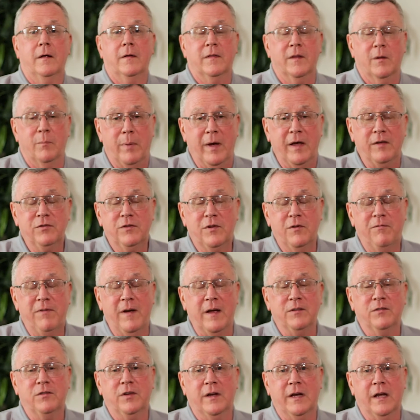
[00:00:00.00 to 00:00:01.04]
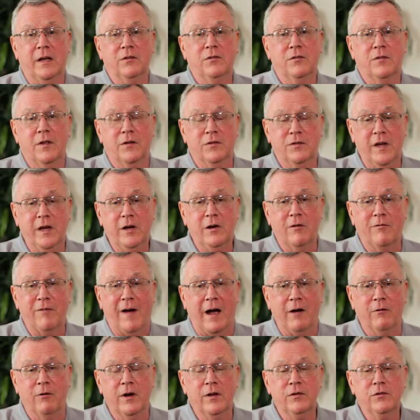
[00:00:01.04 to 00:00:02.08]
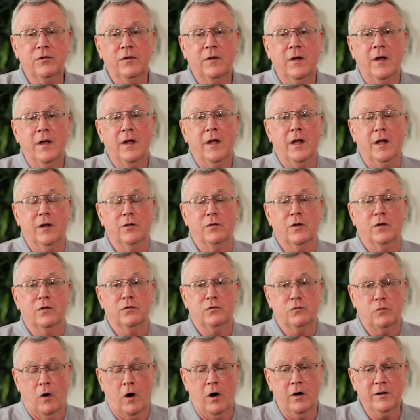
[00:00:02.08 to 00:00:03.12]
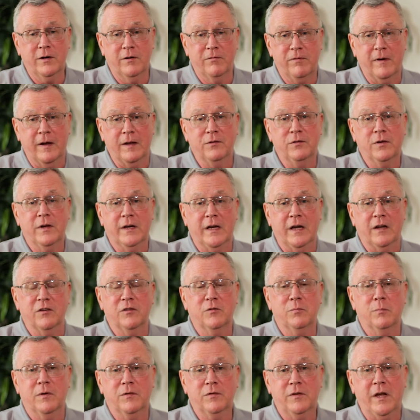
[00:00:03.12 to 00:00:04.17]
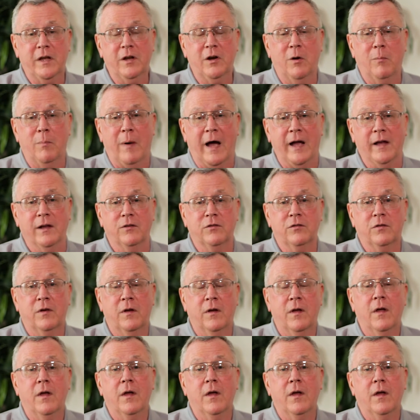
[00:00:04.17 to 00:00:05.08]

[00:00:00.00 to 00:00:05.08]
The best defense against the Zika virus is a strong defense against mosquito bites.